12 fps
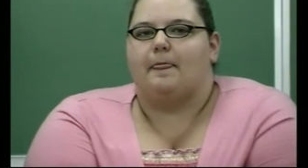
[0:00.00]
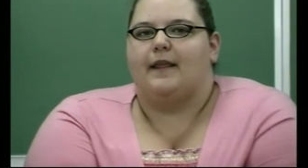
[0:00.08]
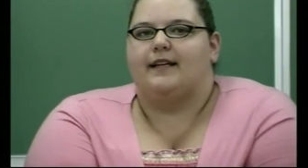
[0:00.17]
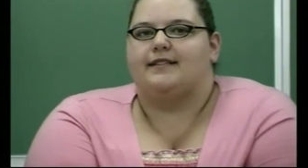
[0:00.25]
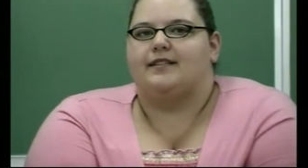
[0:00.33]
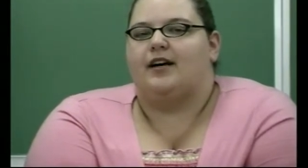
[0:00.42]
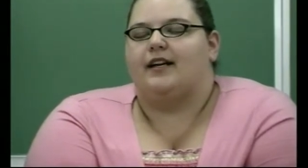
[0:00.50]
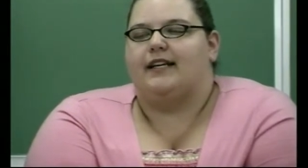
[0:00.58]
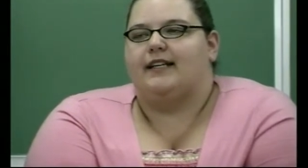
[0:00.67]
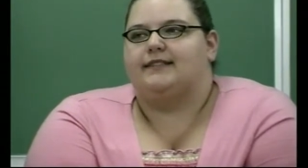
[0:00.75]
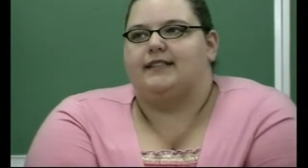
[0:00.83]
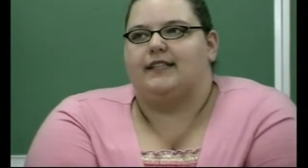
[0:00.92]
it's not
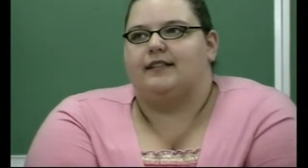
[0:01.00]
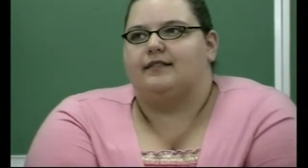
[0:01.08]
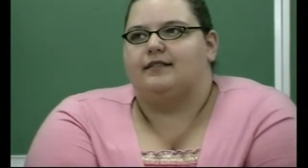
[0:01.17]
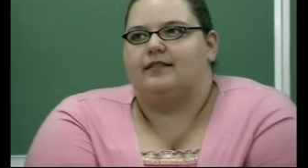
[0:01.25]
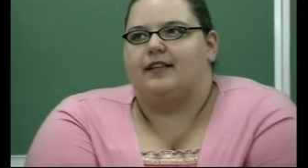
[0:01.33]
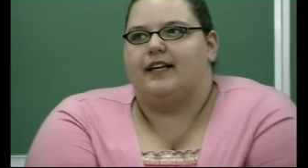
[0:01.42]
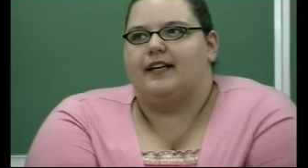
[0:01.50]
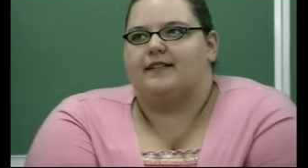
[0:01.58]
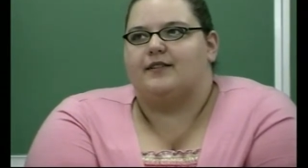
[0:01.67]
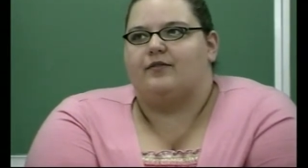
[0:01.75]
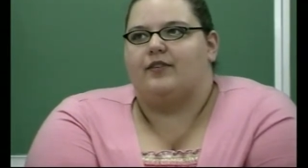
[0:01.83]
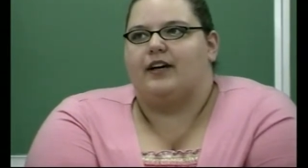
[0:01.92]
easy, and it's
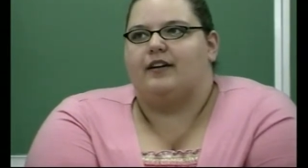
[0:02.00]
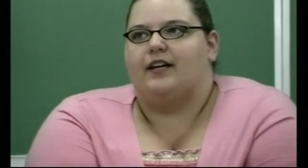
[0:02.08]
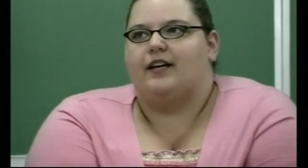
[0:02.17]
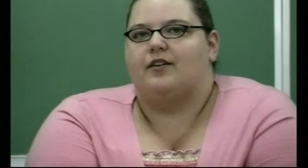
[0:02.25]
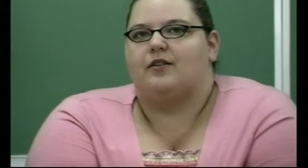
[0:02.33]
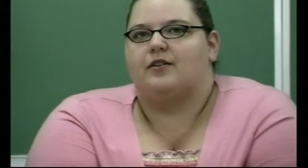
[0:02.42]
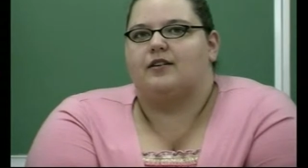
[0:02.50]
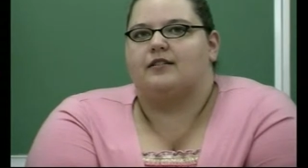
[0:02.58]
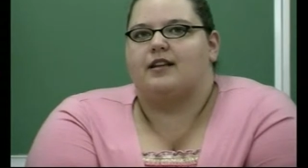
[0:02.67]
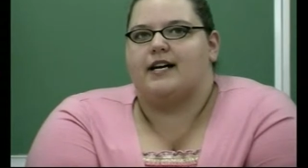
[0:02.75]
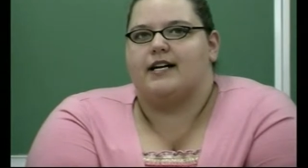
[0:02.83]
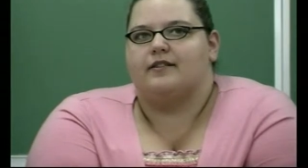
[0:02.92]
a very hard
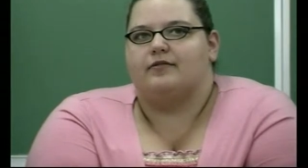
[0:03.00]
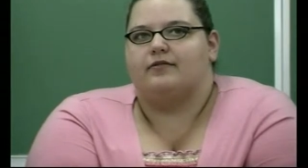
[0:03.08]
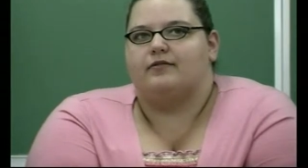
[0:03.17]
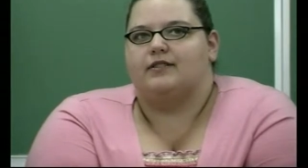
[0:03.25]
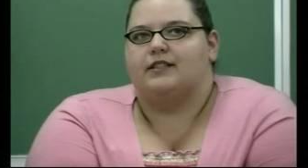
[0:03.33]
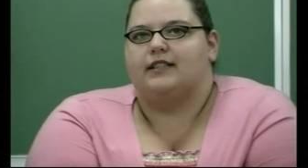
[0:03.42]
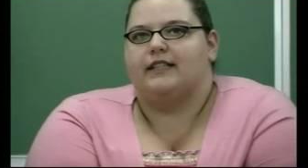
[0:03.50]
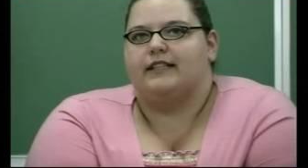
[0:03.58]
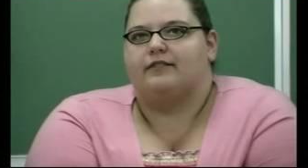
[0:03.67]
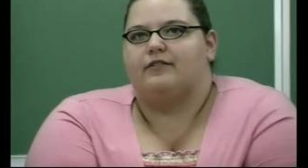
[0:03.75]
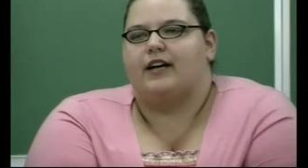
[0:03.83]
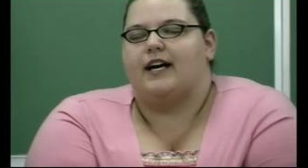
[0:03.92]
life to
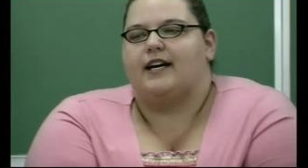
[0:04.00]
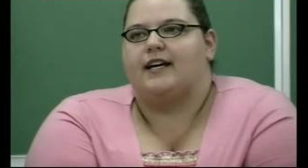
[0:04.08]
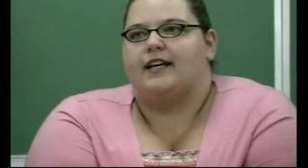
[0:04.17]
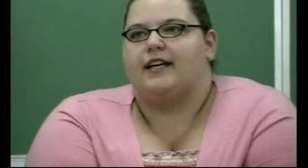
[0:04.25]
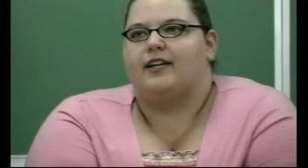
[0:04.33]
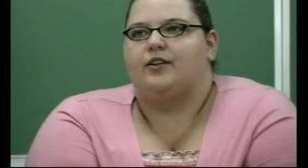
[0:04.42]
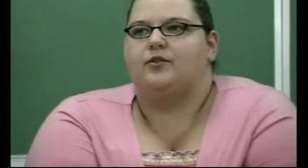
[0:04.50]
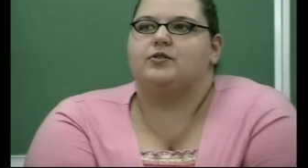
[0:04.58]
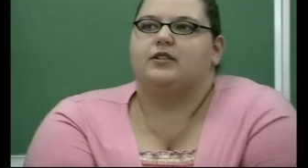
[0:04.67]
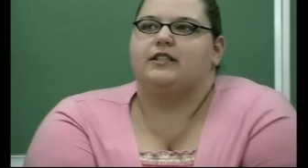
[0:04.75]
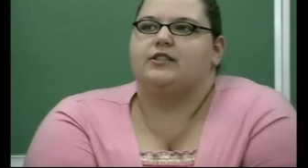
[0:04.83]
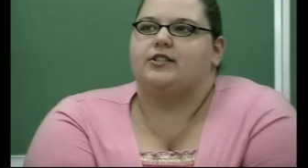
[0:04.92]
live. I can
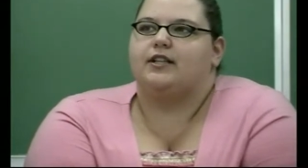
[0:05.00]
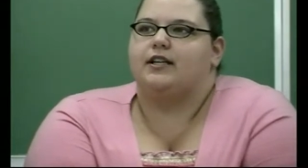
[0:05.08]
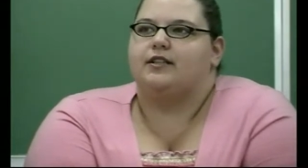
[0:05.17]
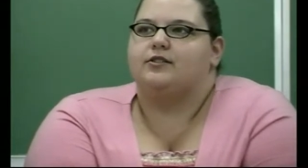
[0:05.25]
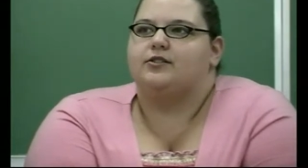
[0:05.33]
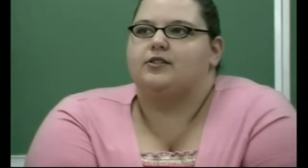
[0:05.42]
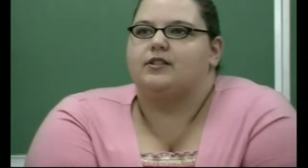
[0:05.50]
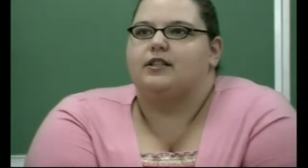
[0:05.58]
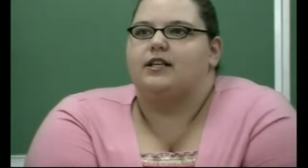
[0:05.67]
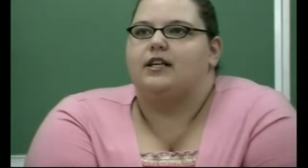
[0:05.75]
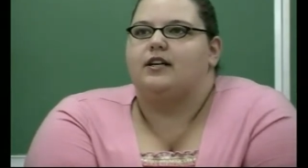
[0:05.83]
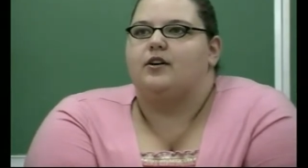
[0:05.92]
usually judge
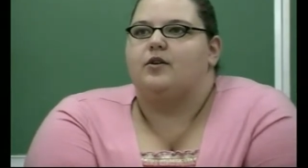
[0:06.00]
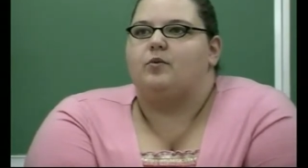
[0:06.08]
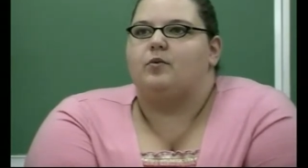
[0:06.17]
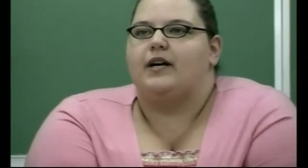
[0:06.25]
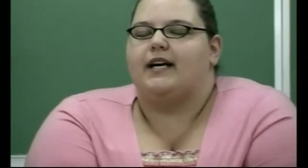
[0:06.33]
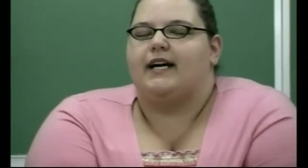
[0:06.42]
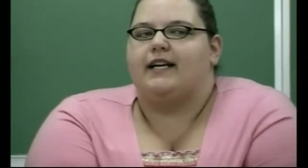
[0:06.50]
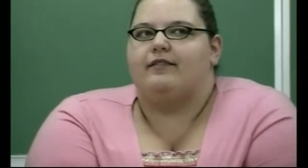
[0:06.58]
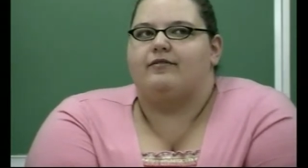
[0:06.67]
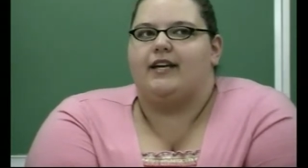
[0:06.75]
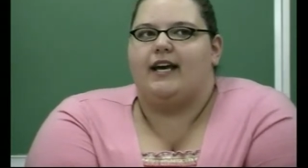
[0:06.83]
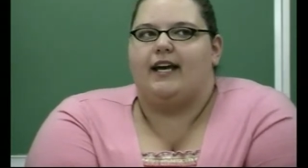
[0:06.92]
what kind of
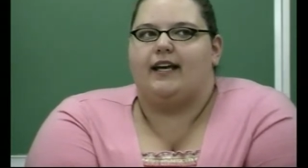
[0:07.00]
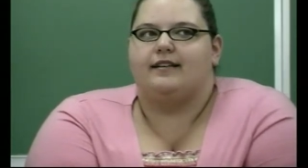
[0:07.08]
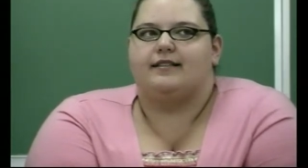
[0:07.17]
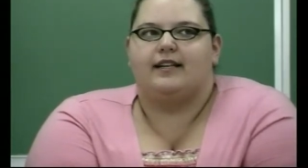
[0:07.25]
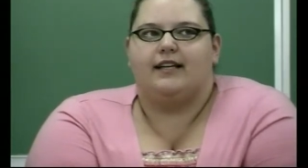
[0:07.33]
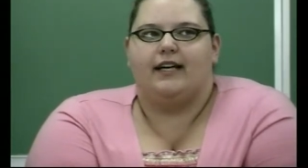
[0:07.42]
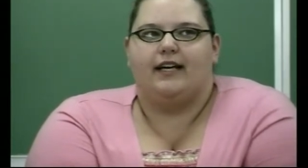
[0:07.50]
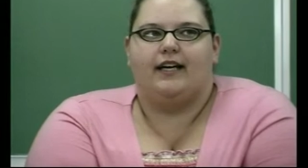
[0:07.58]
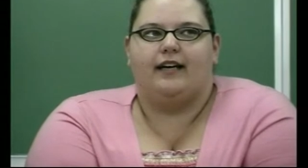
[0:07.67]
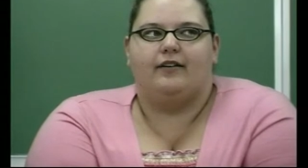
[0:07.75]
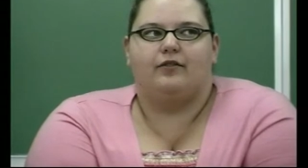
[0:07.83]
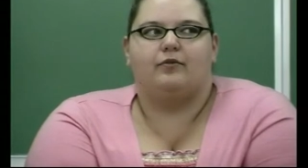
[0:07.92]
day he's gonna
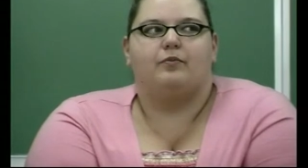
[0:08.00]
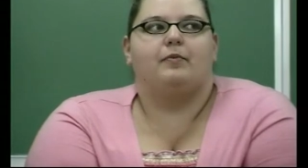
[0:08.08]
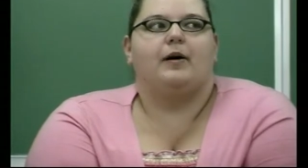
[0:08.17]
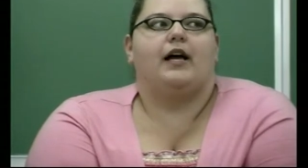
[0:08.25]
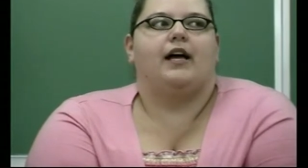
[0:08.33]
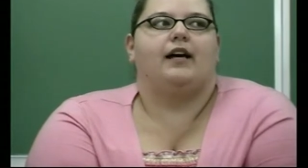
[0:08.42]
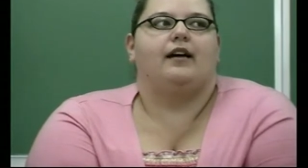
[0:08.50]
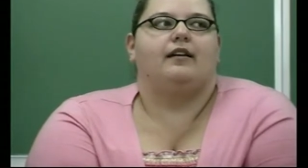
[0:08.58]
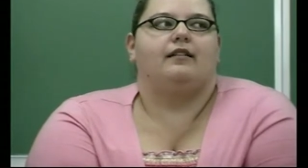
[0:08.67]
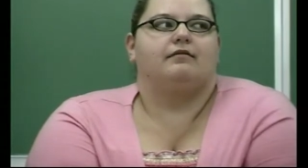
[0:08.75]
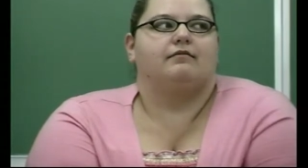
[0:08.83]
have by